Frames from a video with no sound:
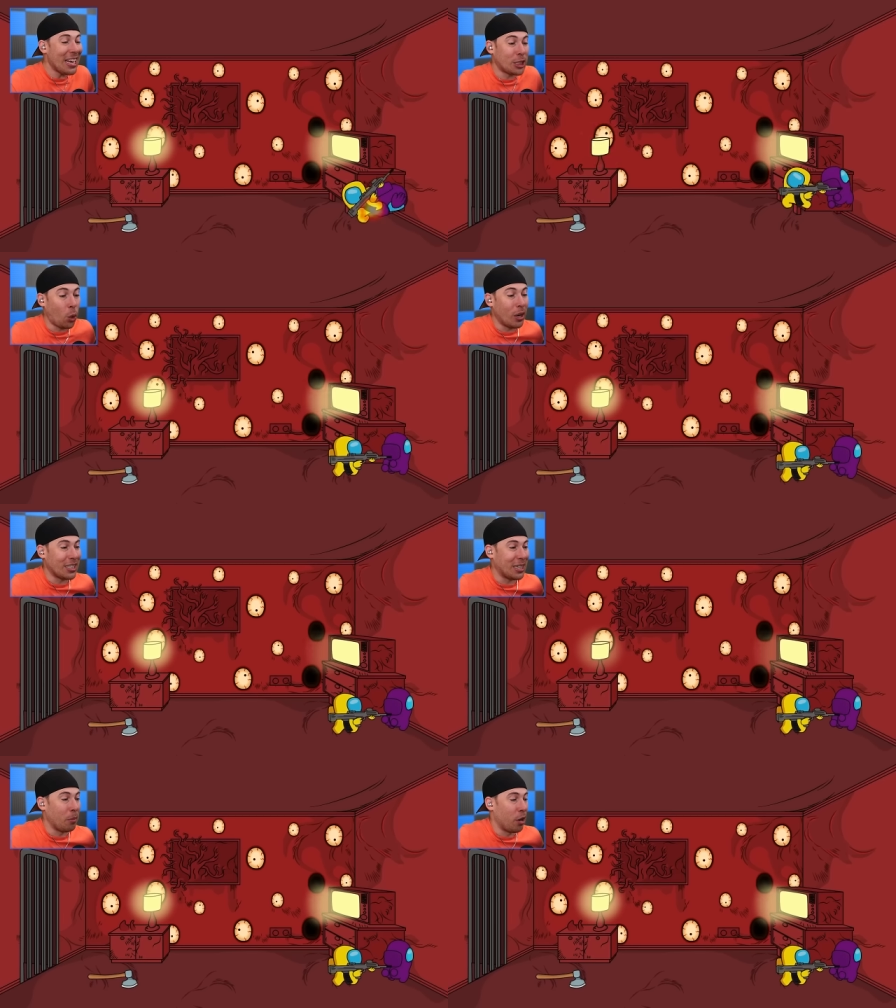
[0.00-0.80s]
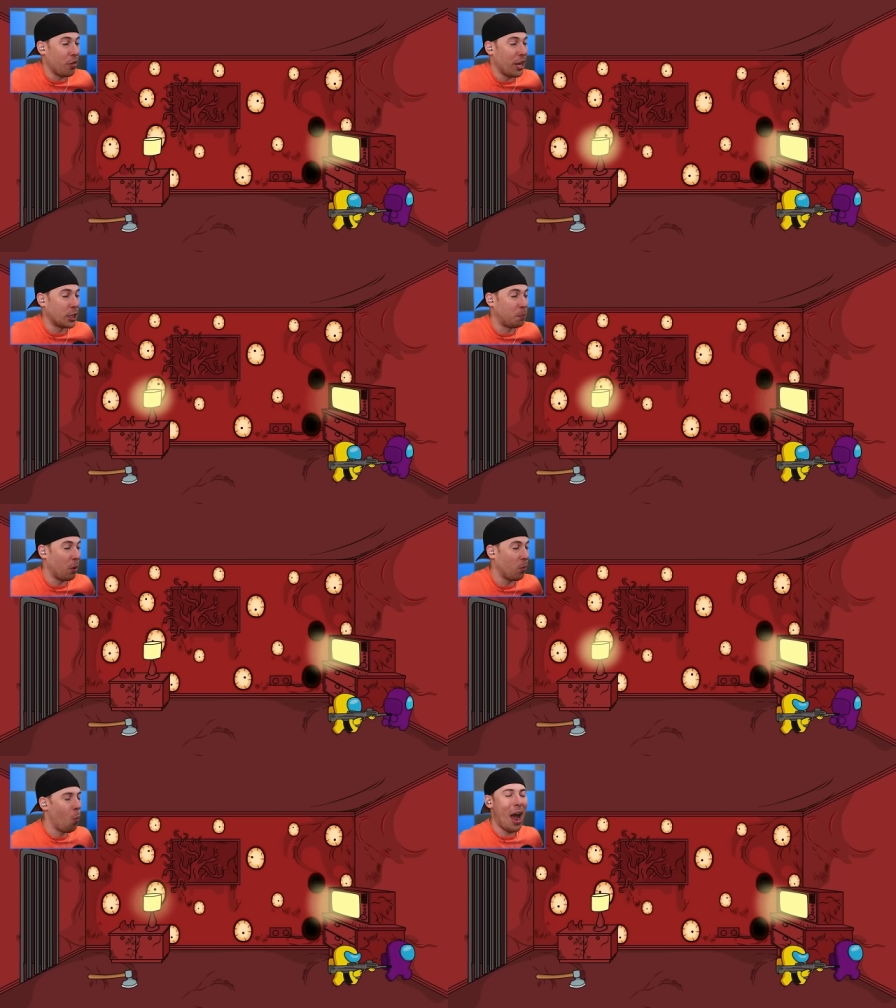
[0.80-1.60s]
It's sort of similar to this,
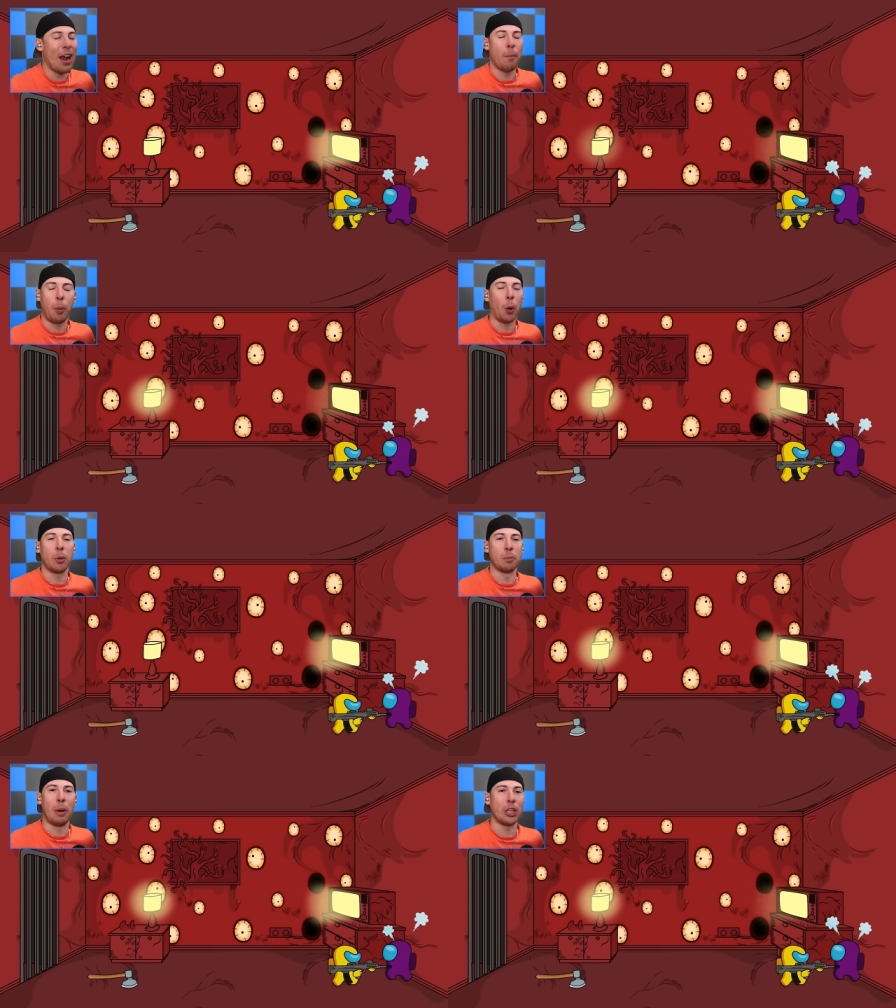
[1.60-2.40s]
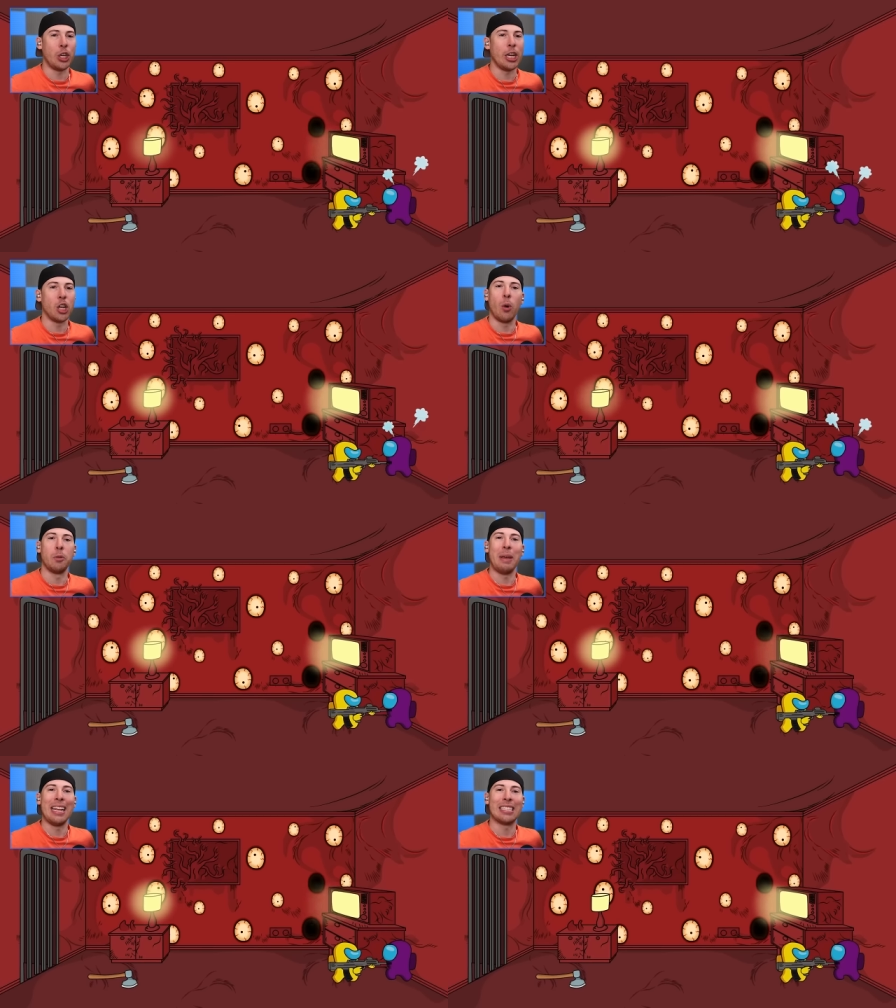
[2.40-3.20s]
but why are Purple's butt cheeks always
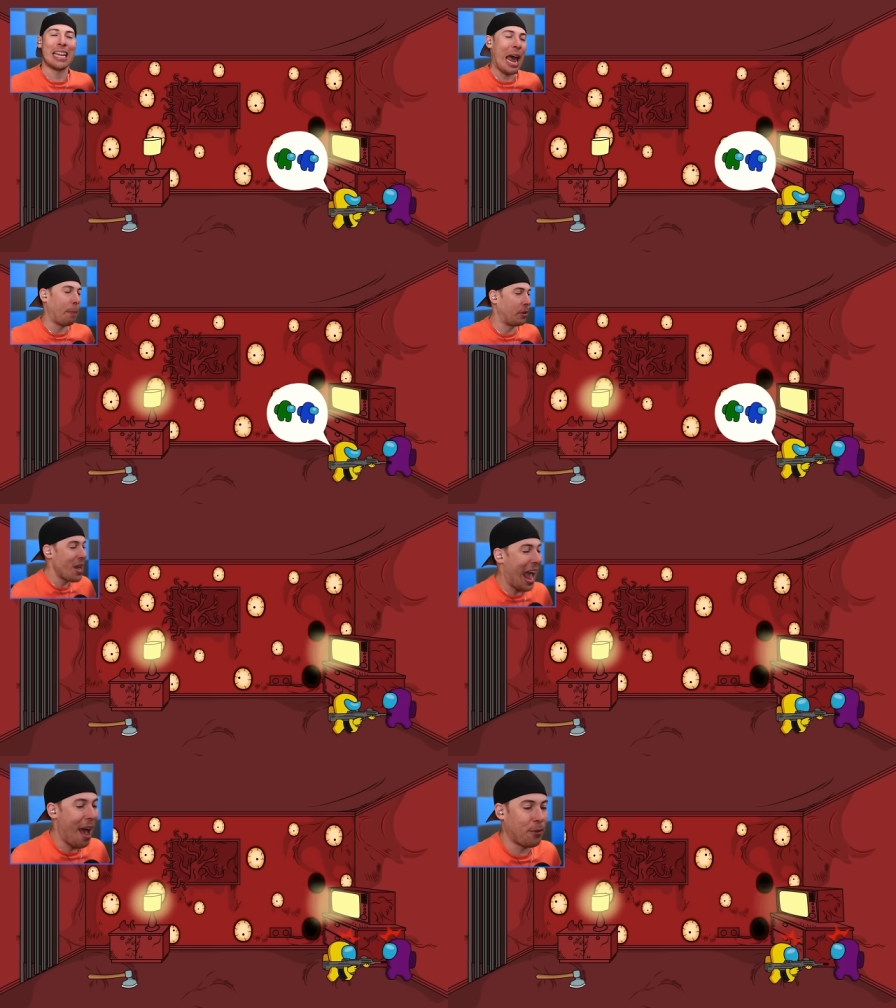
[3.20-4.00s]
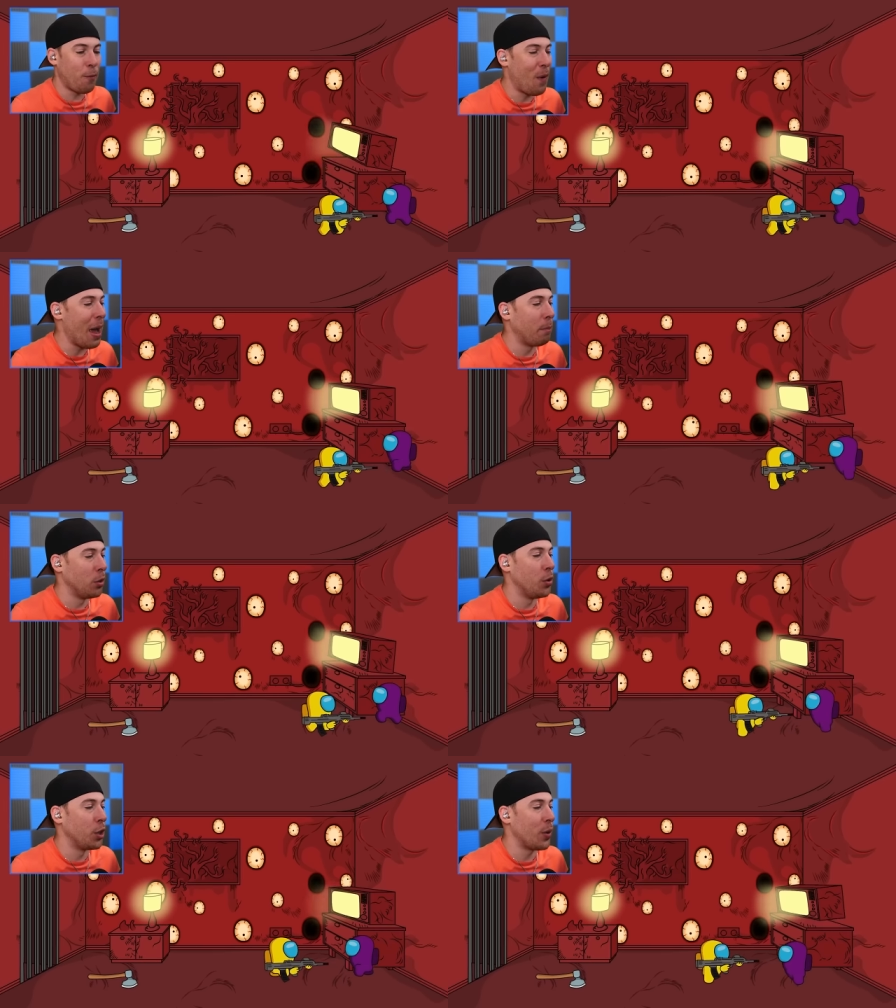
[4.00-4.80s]
being slapped? We have to find
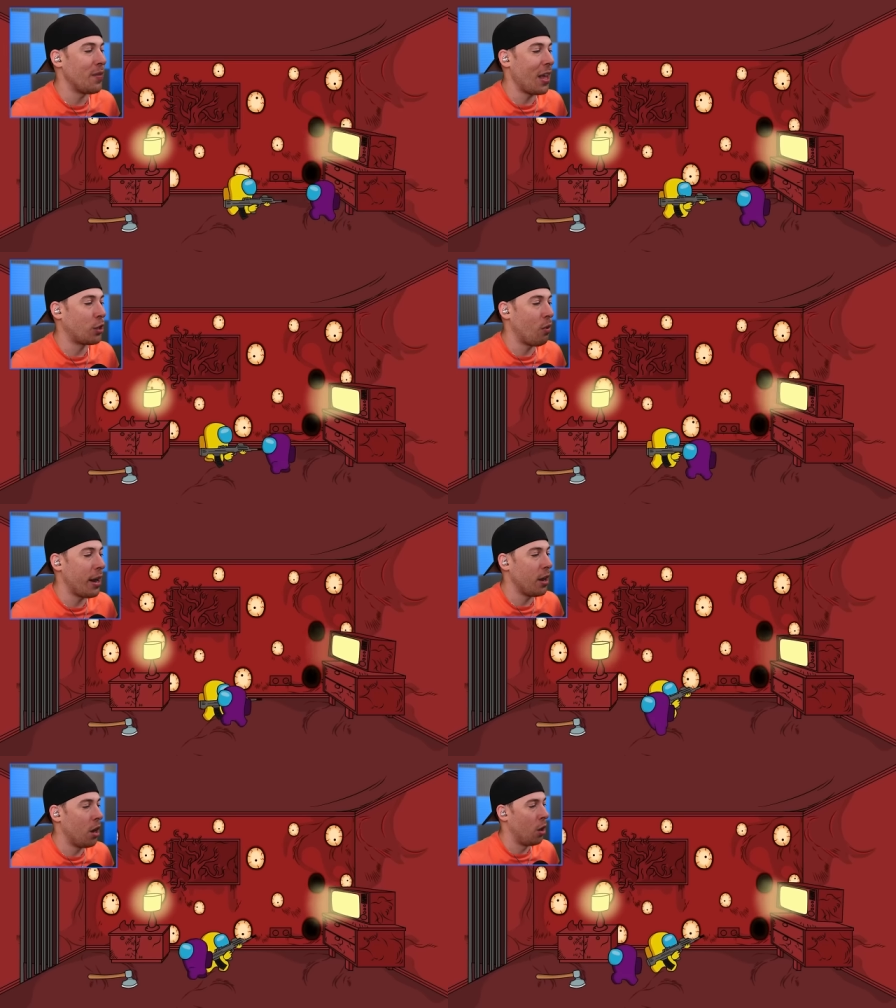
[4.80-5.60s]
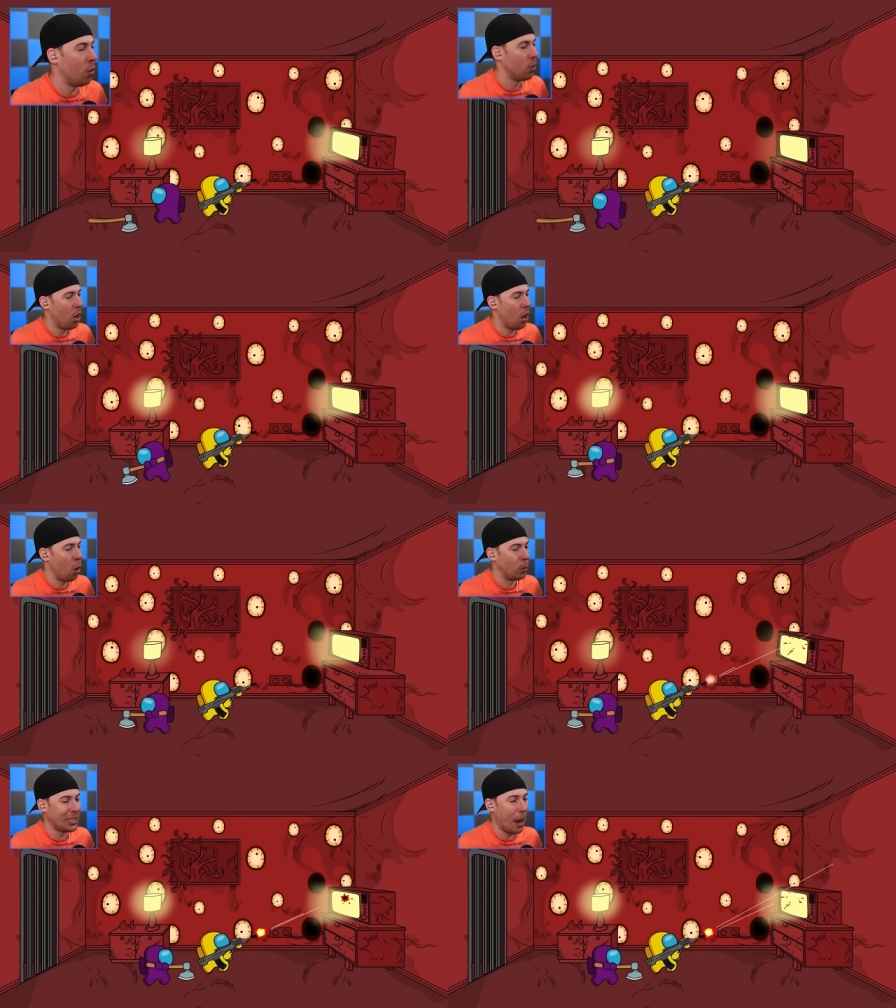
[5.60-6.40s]
blue and green. That's right. Uh-oh.
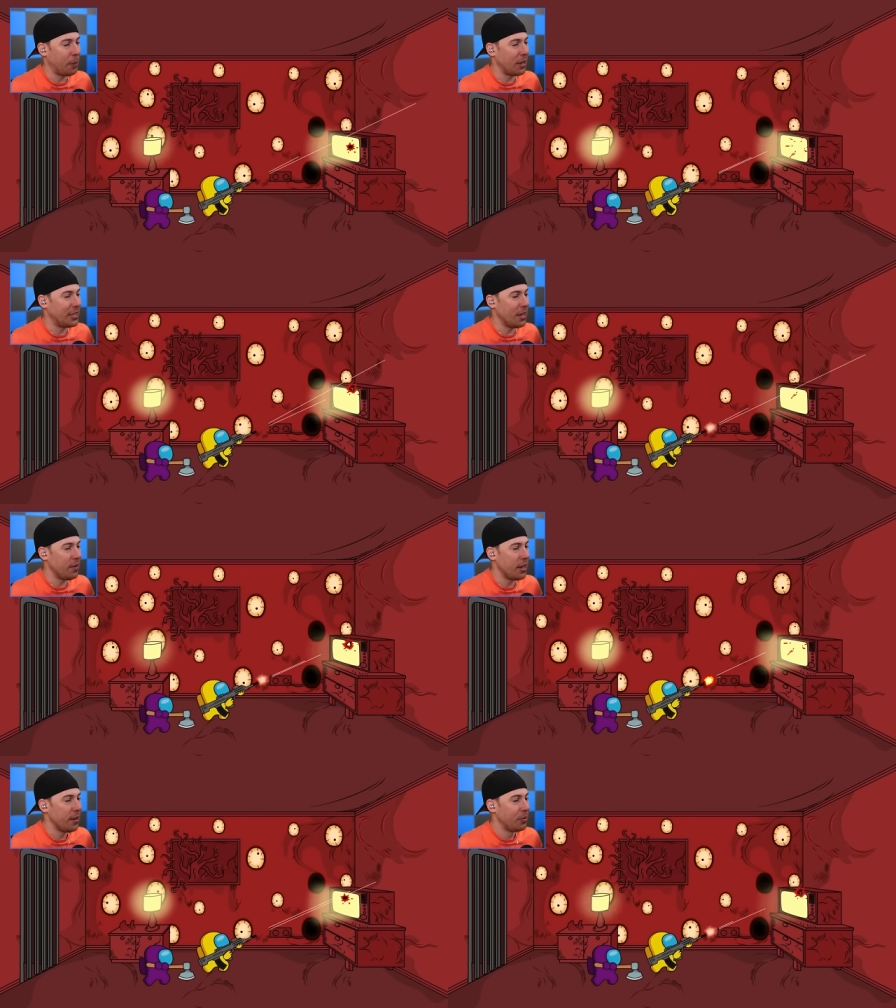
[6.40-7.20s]
Uh-oh. What's happening to the TV?